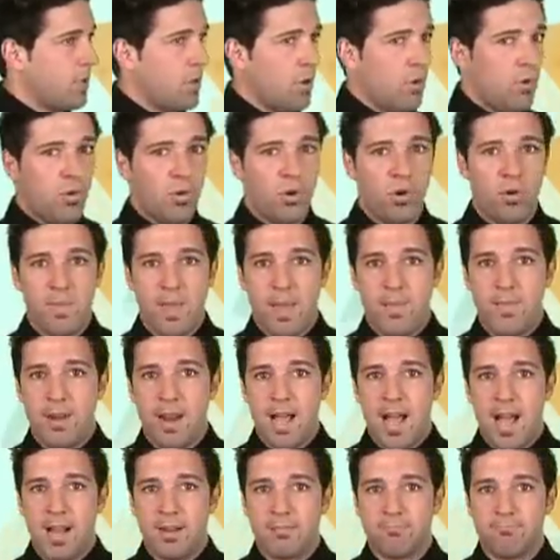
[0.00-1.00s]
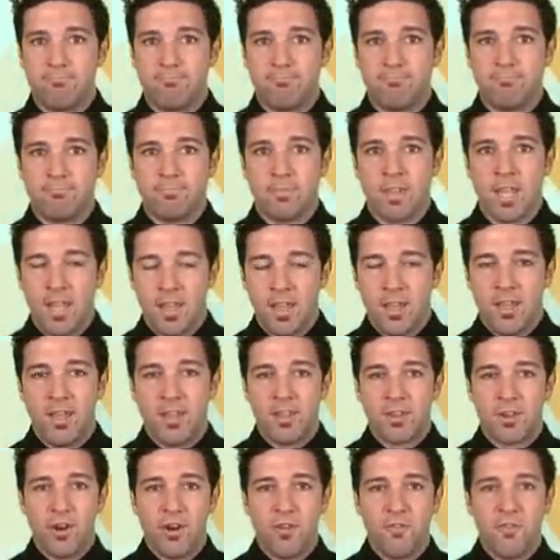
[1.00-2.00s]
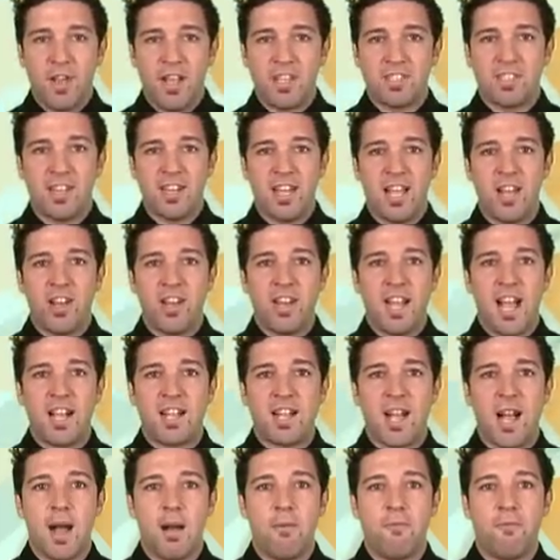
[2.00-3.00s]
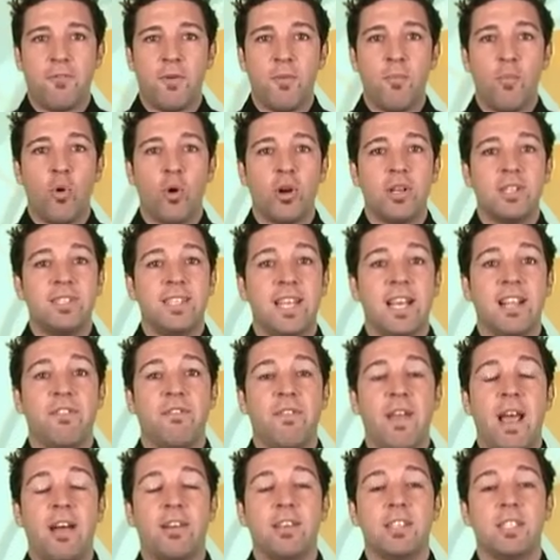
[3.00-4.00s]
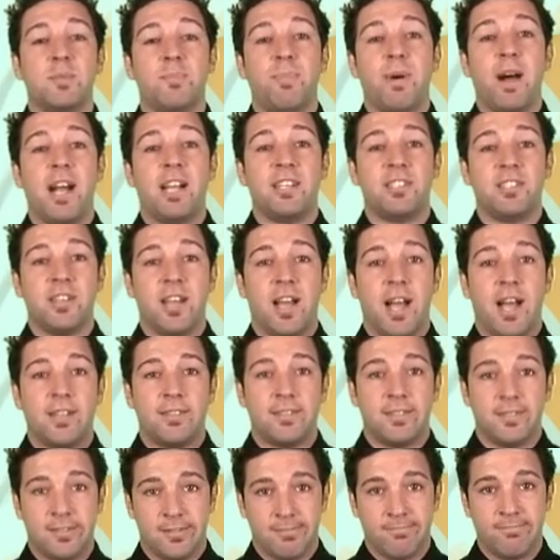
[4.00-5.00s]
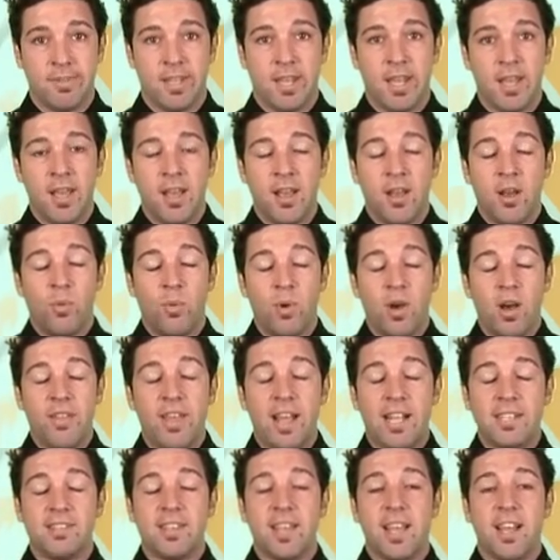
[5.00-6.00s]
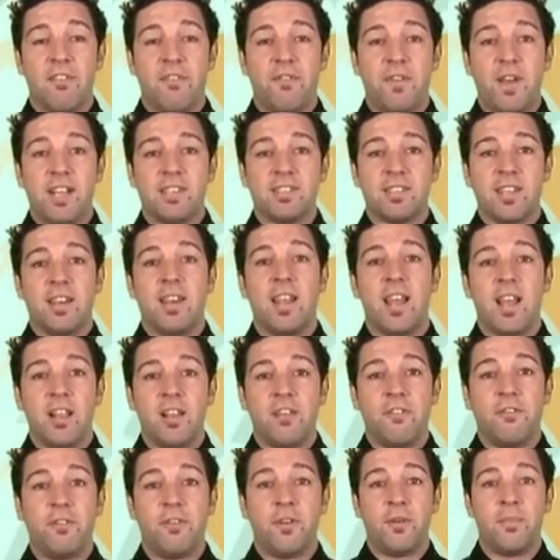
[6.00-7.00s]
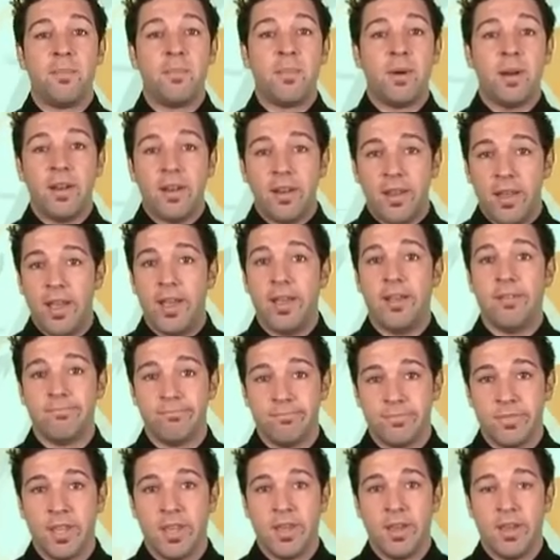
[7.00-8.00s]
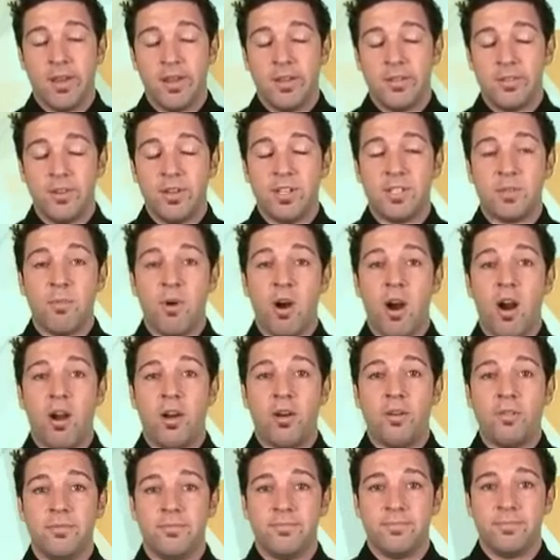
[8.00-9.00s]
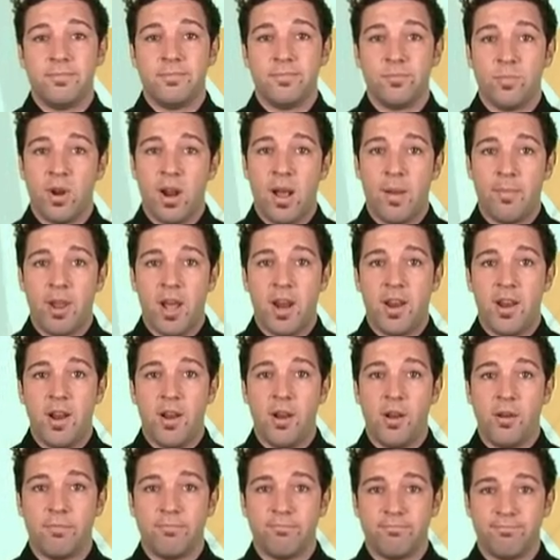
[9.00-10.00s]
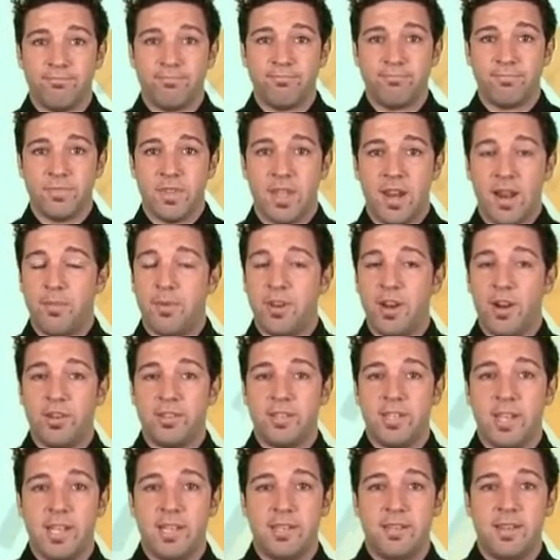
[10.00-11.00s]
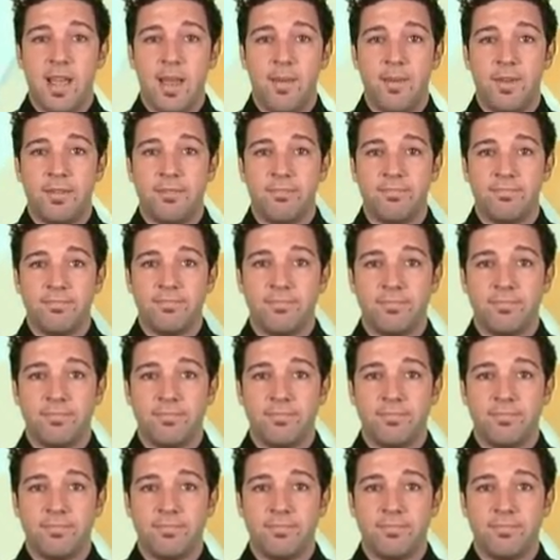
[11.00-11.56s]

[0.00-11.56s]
Or maybe not. Go to FastlaneDaily.com for more Death Valley spy shots. Well, that's the end of Fastlane Daily for Monday. Tune in tomorrow when I'm not here. And I'm Derek D, damn it.